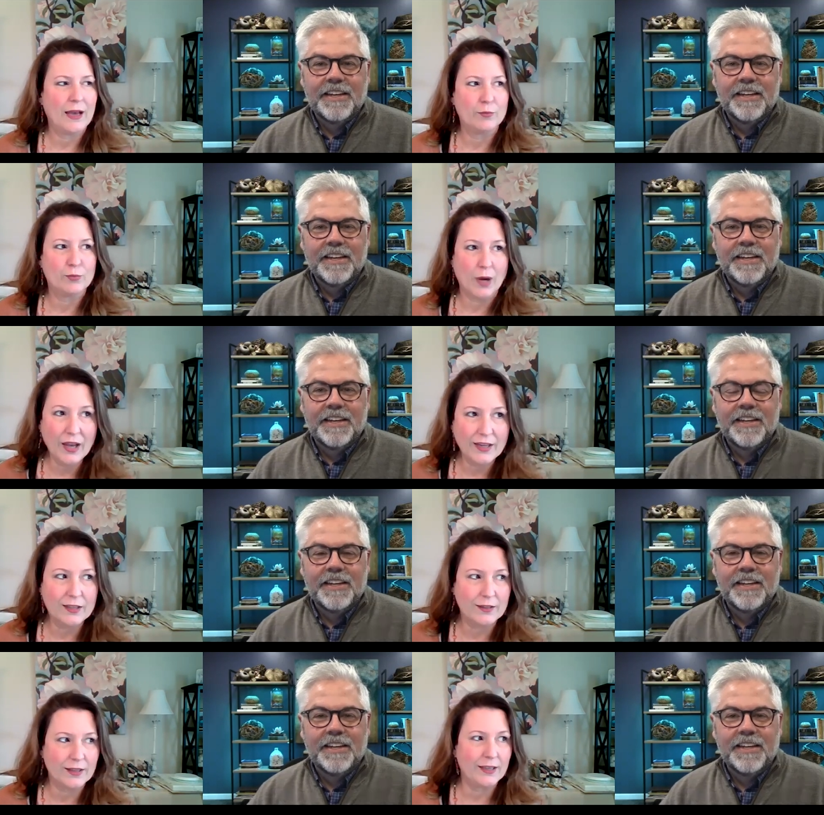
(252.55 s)

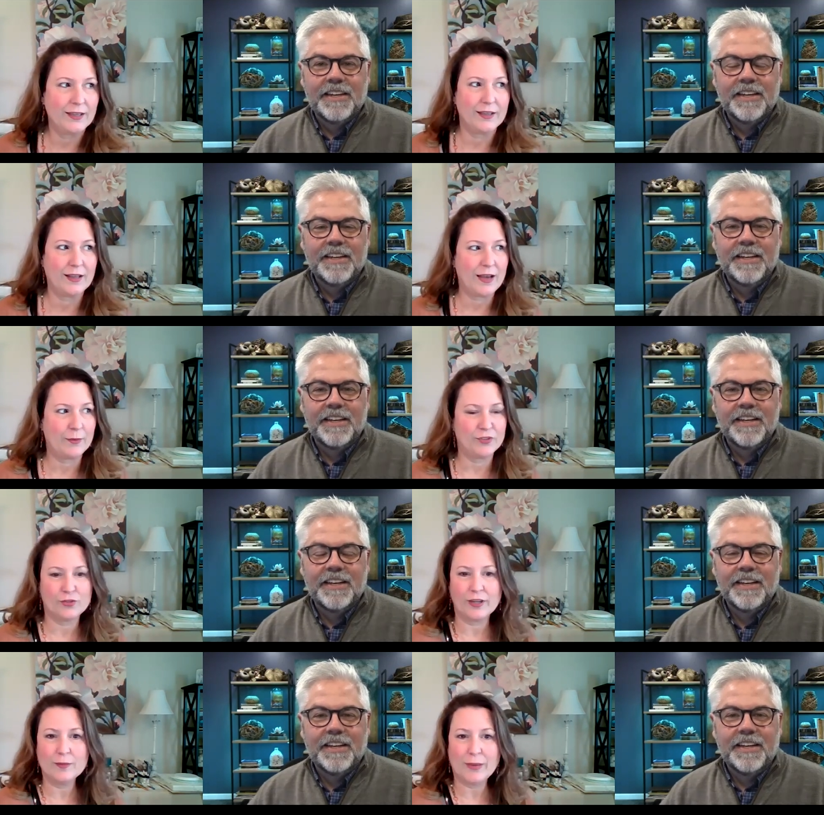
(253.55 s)
Speaker 1: ironically, I was
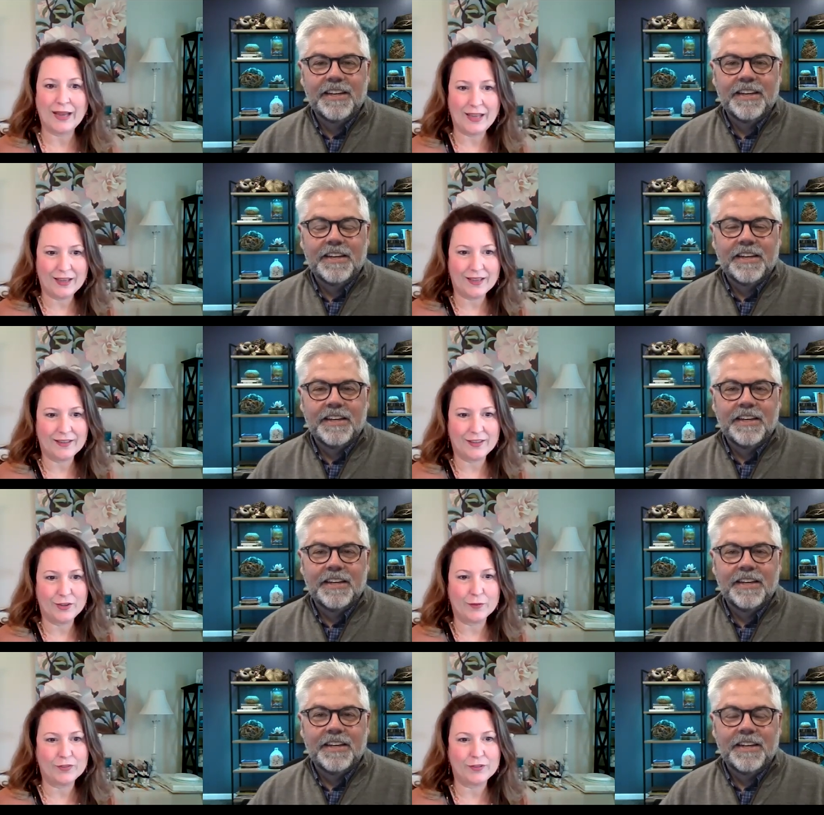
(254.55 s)
trained by hand at
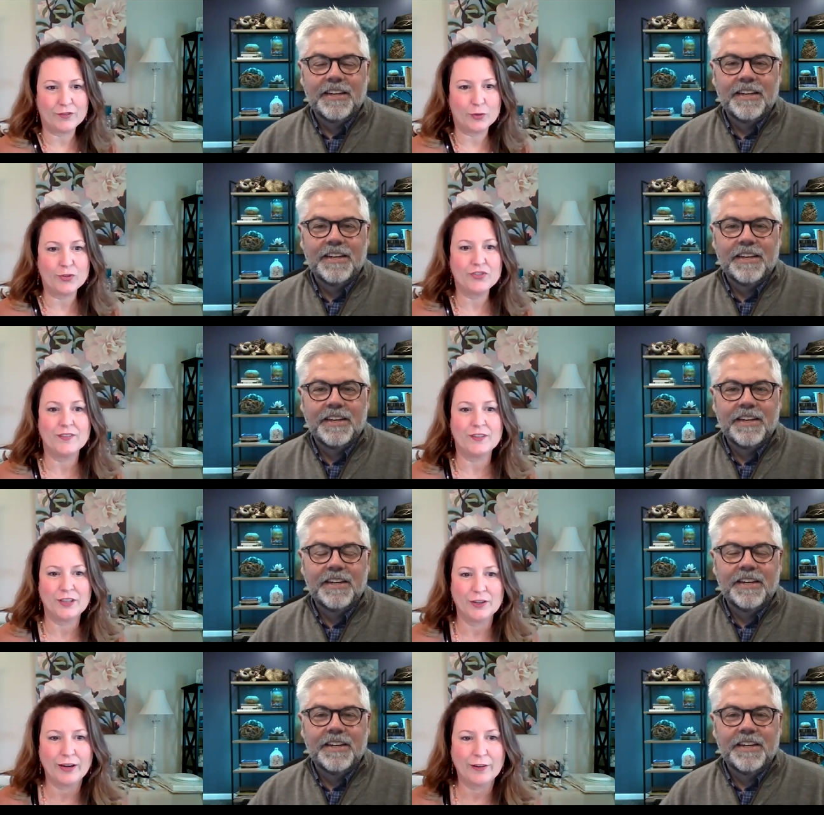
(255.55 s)
the University of Georgia, and the
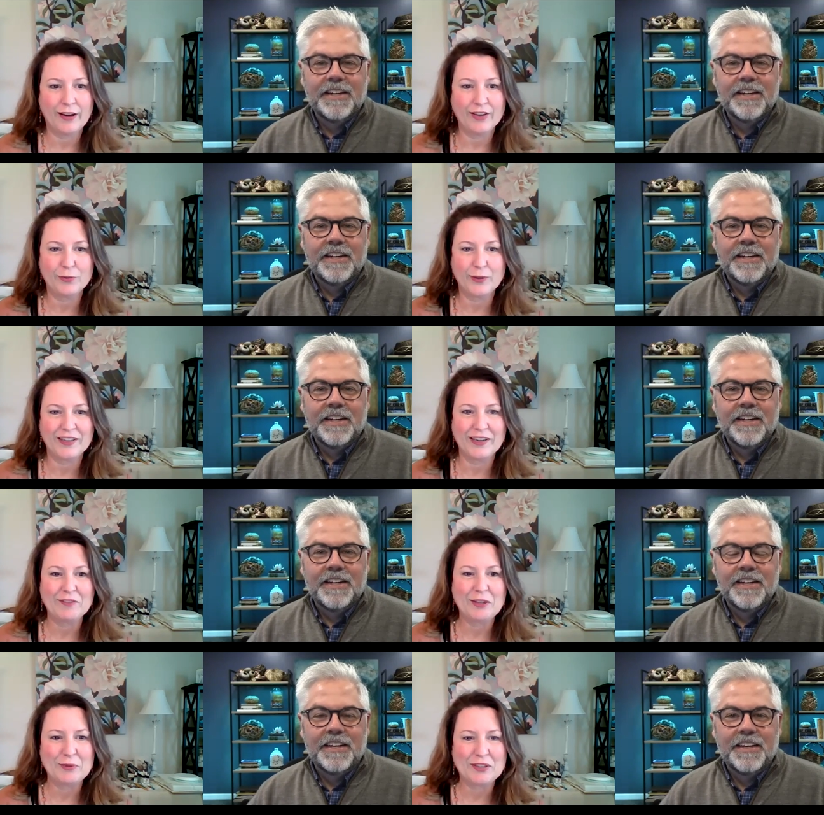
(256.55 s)
year I graduated,
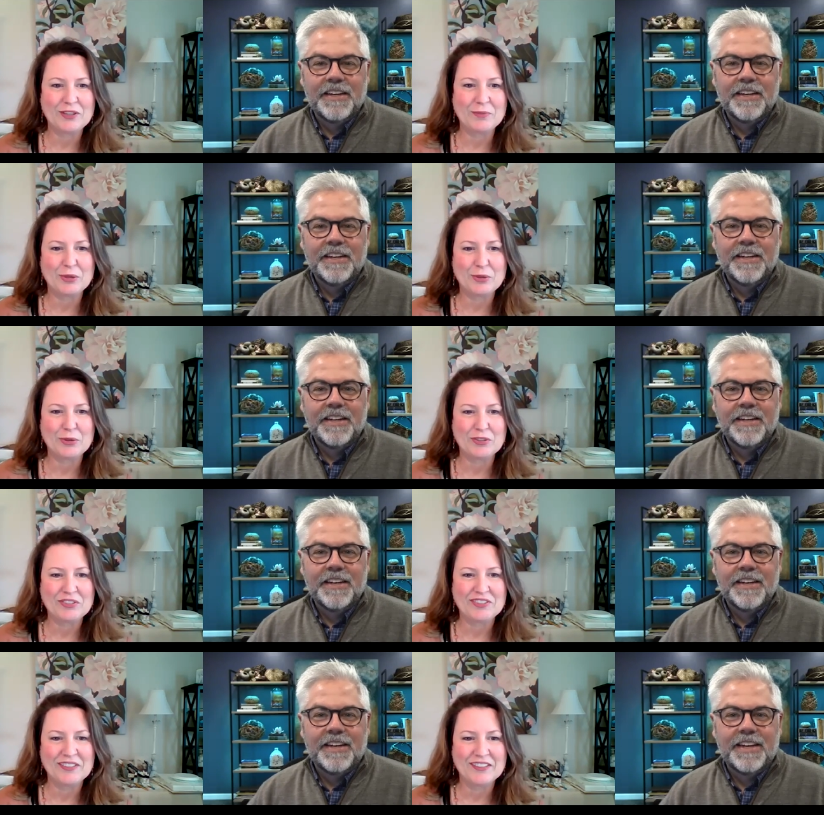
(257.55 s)
everything went to
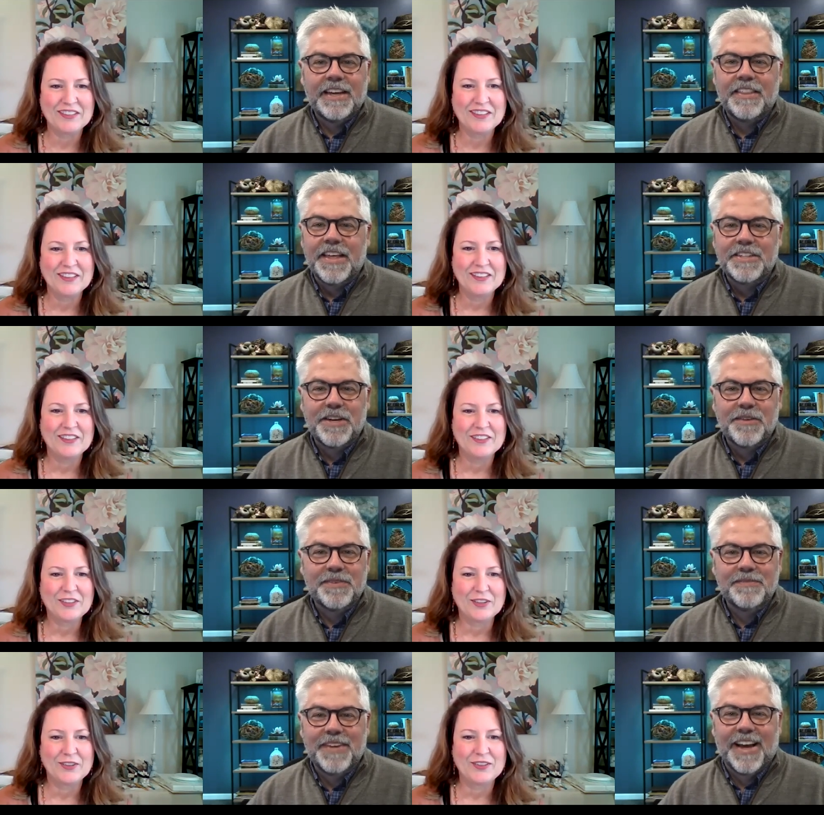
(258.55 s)
computers.
Speaker 2: In that something?
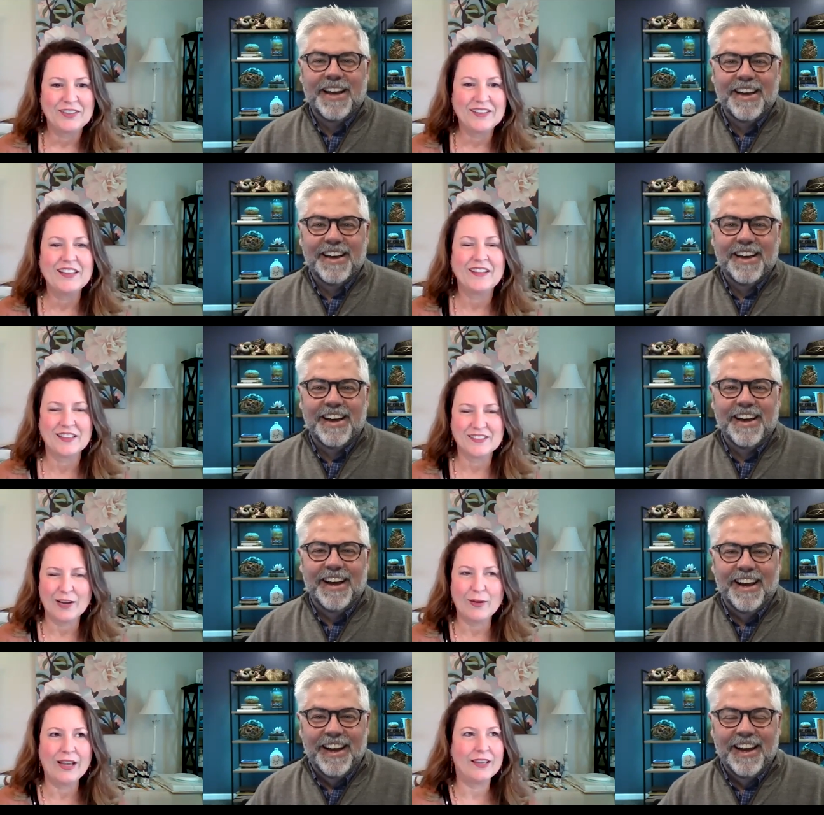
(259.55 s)
So,
Speaker 1: yeah, that's
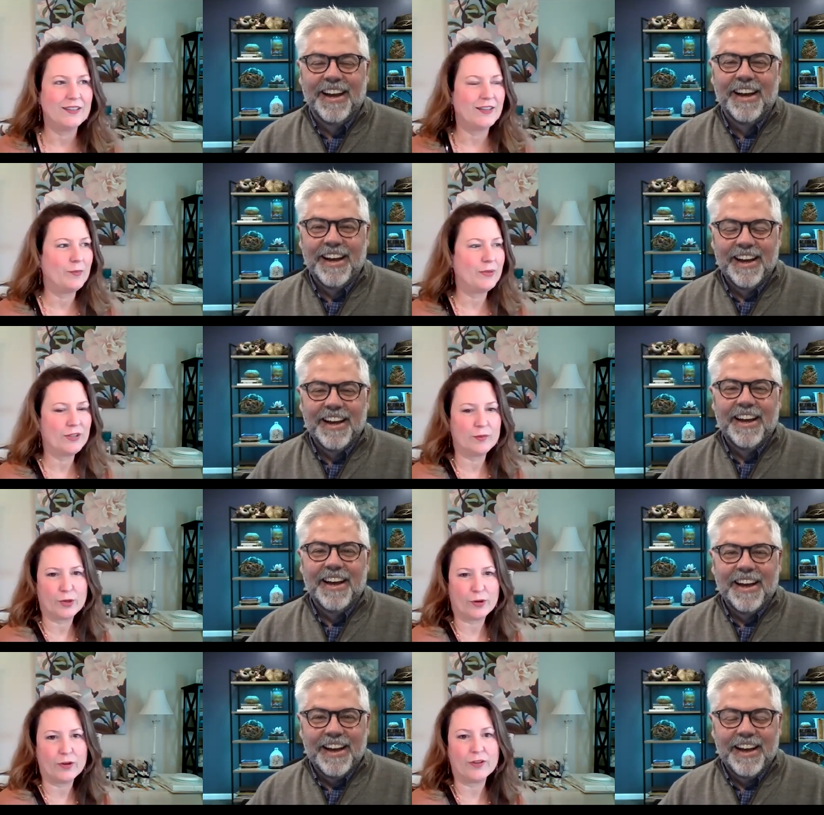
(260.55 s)
how I ended up being a
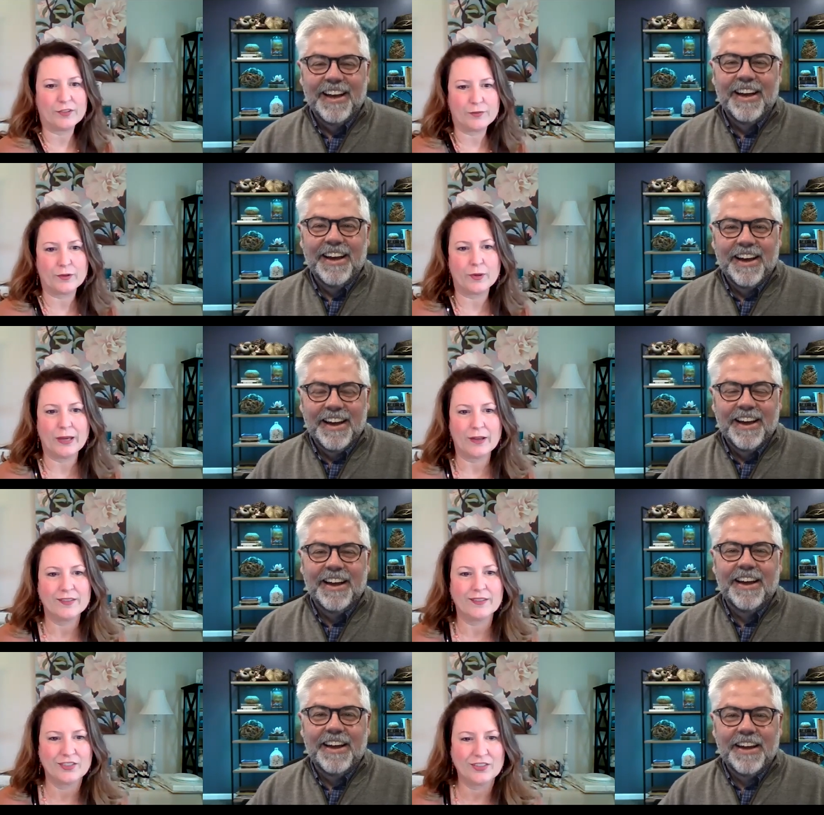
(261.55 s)
muralist for about
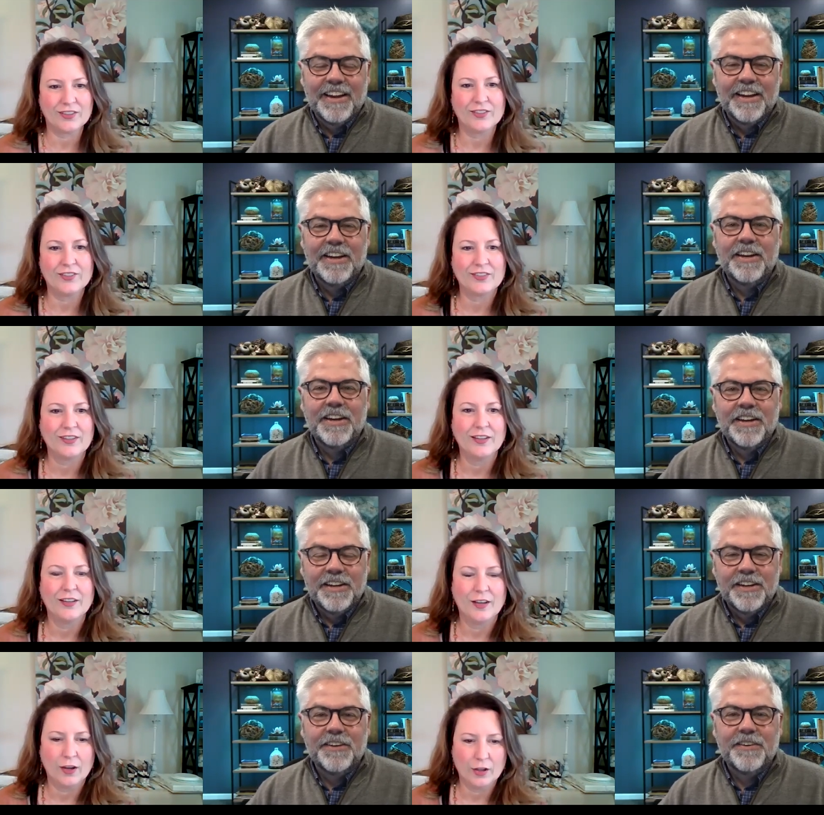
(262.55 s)
six years,
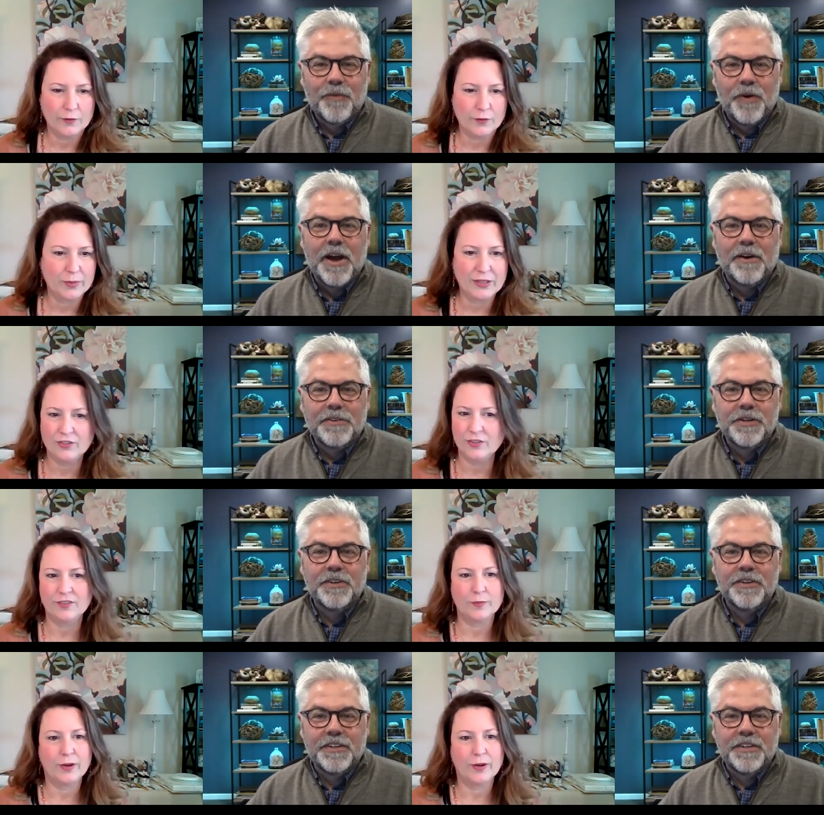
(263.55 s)
all wow. over beaches so, in